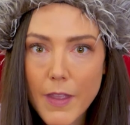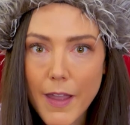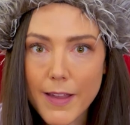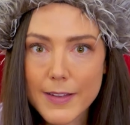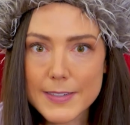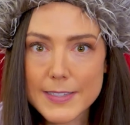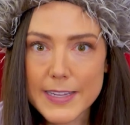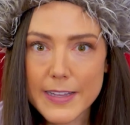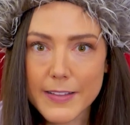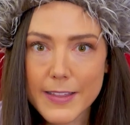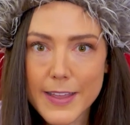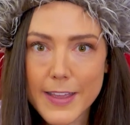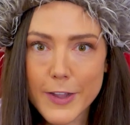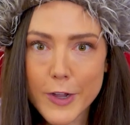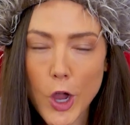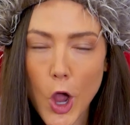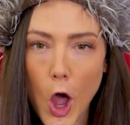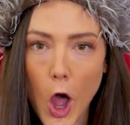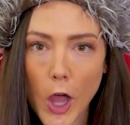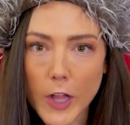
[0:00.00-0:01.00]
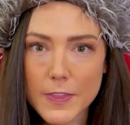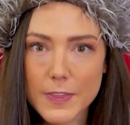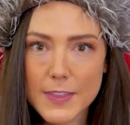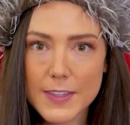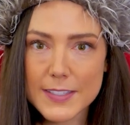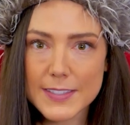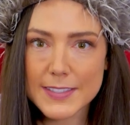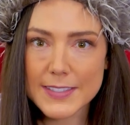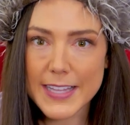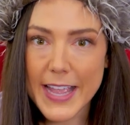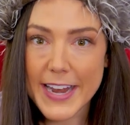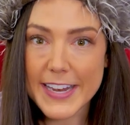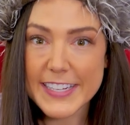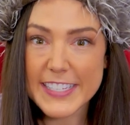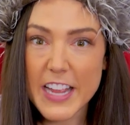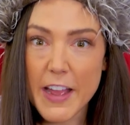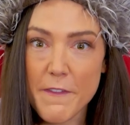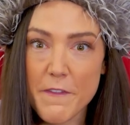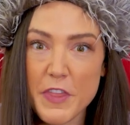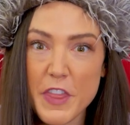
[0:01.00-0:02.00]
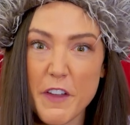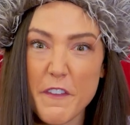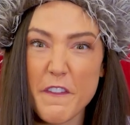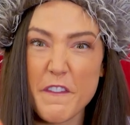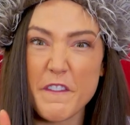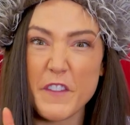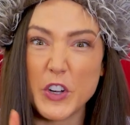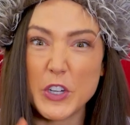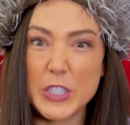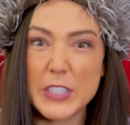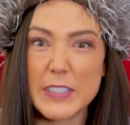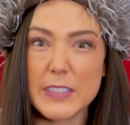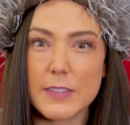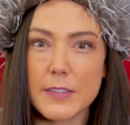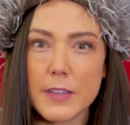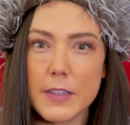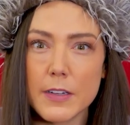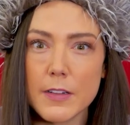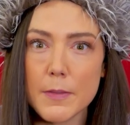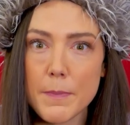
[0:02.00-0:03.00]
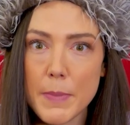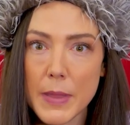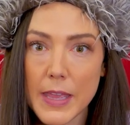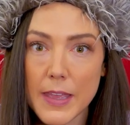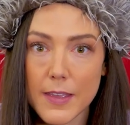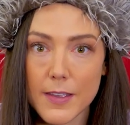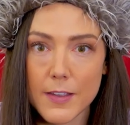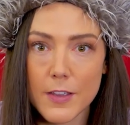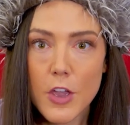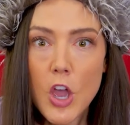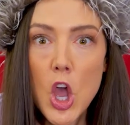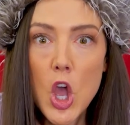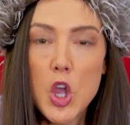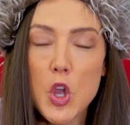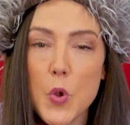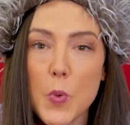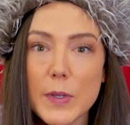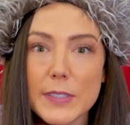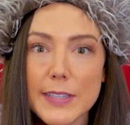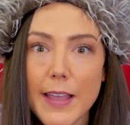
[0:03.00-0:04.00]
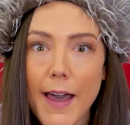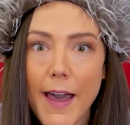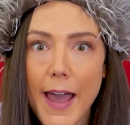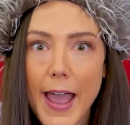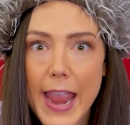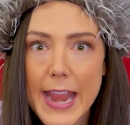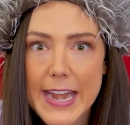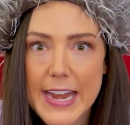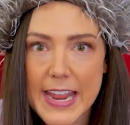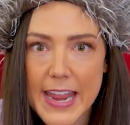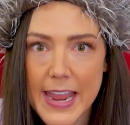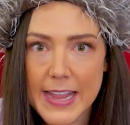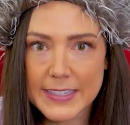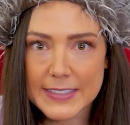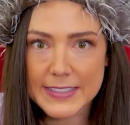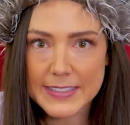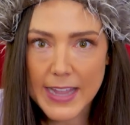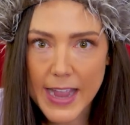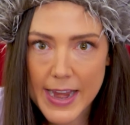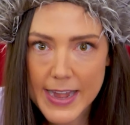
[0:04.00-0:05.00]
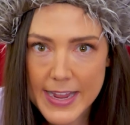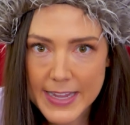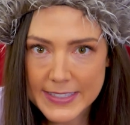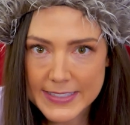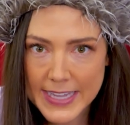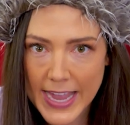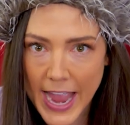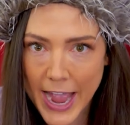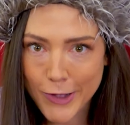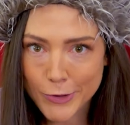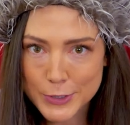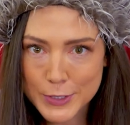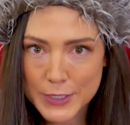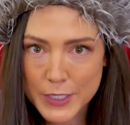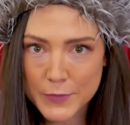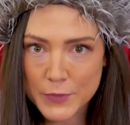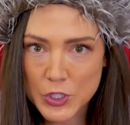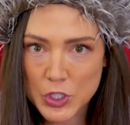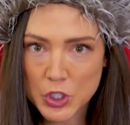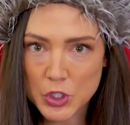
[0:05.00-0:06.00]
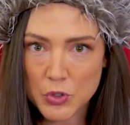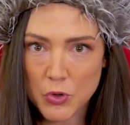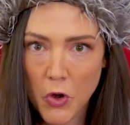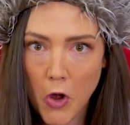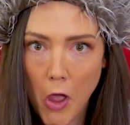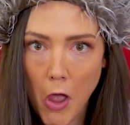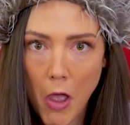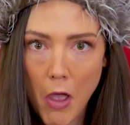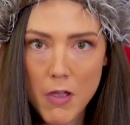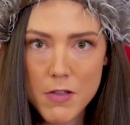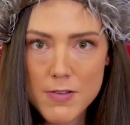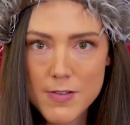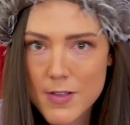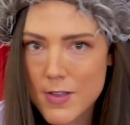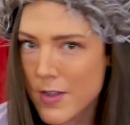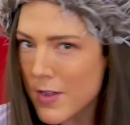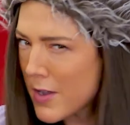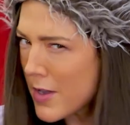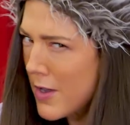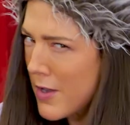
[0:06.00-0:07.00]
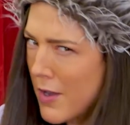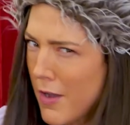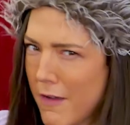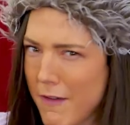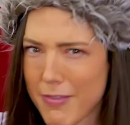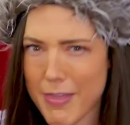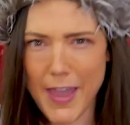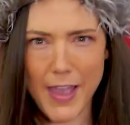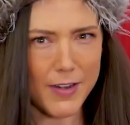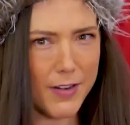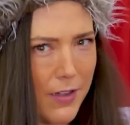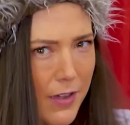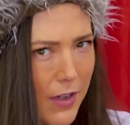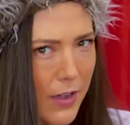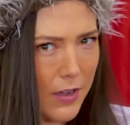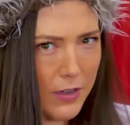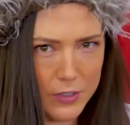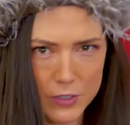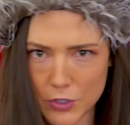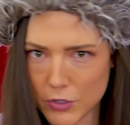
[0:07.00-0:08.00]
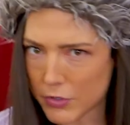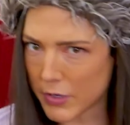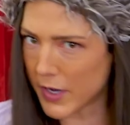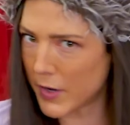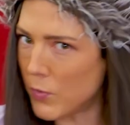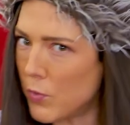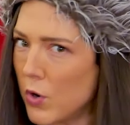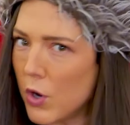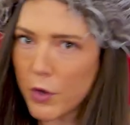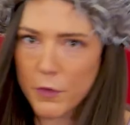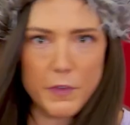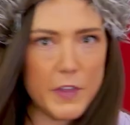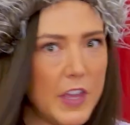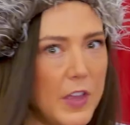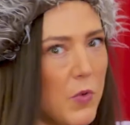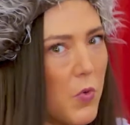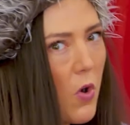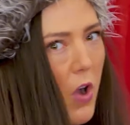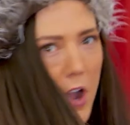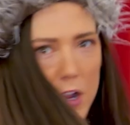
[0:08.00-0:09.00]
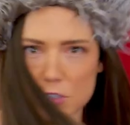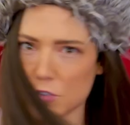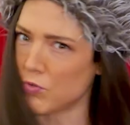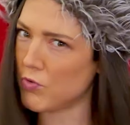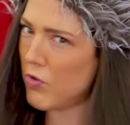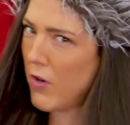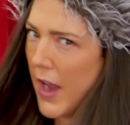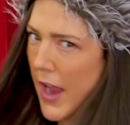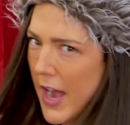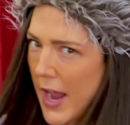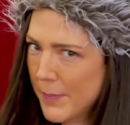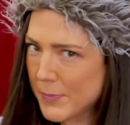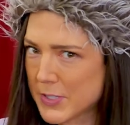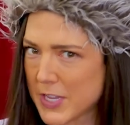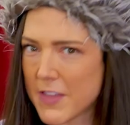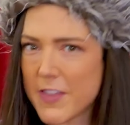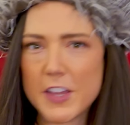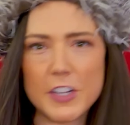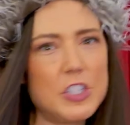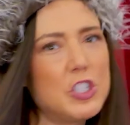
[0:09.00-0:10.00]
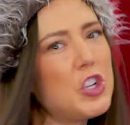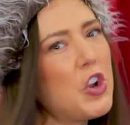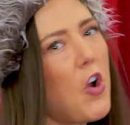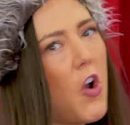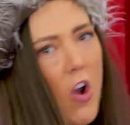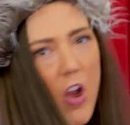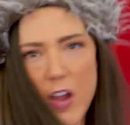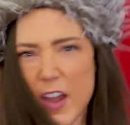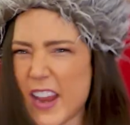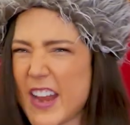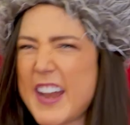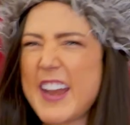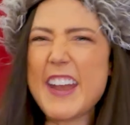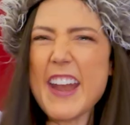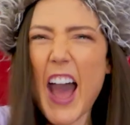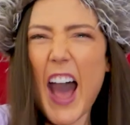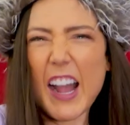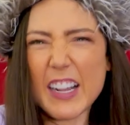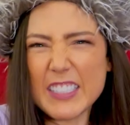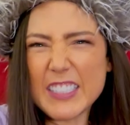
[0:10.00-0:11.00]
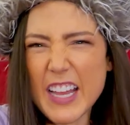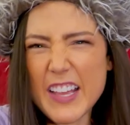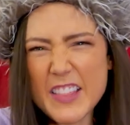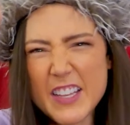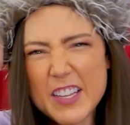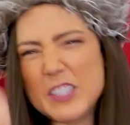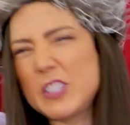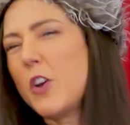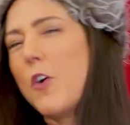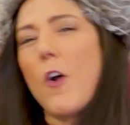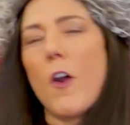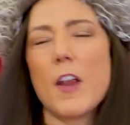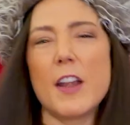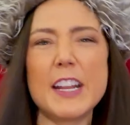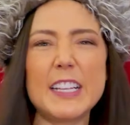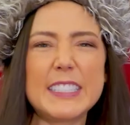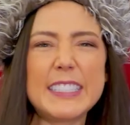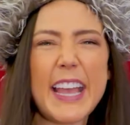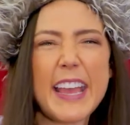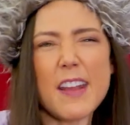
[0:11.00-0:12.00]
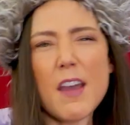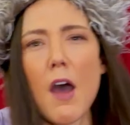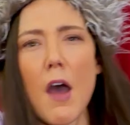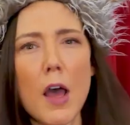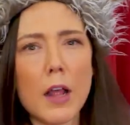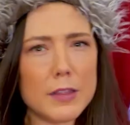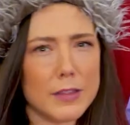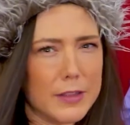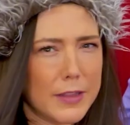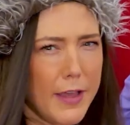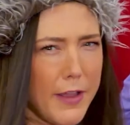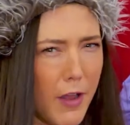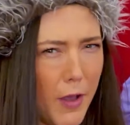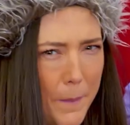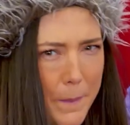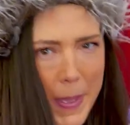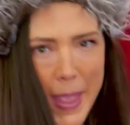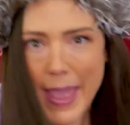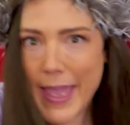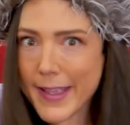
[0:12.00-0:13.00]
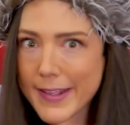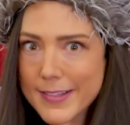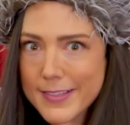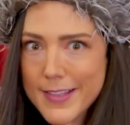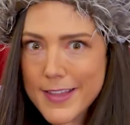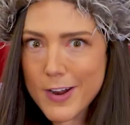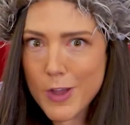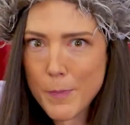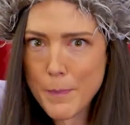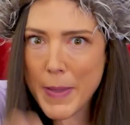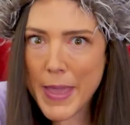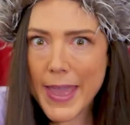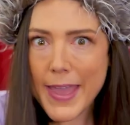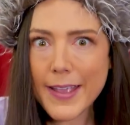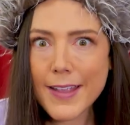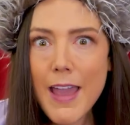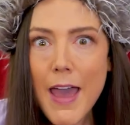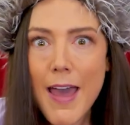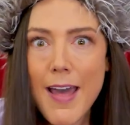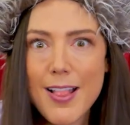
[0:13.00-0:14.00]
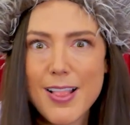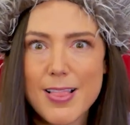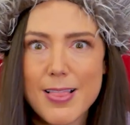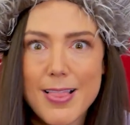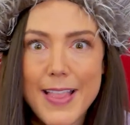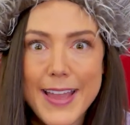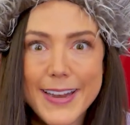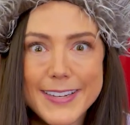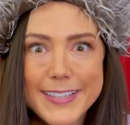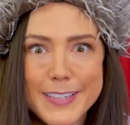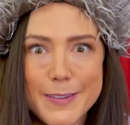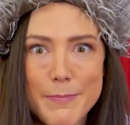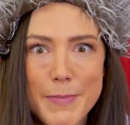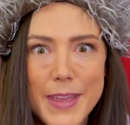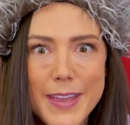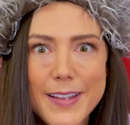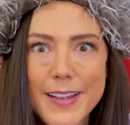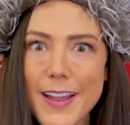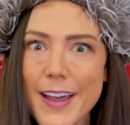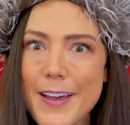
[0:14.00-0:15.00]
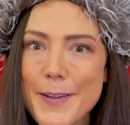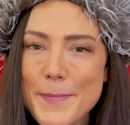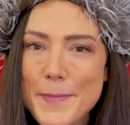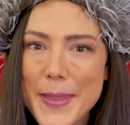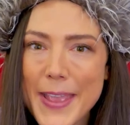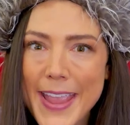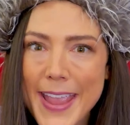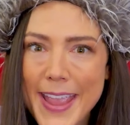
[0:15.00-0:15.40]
until he caught the scent of the first little pig who was hiding inside his house of straw. That hungry wolf, he walked right up to the door and he knocked on the door and he said, little pig, let me come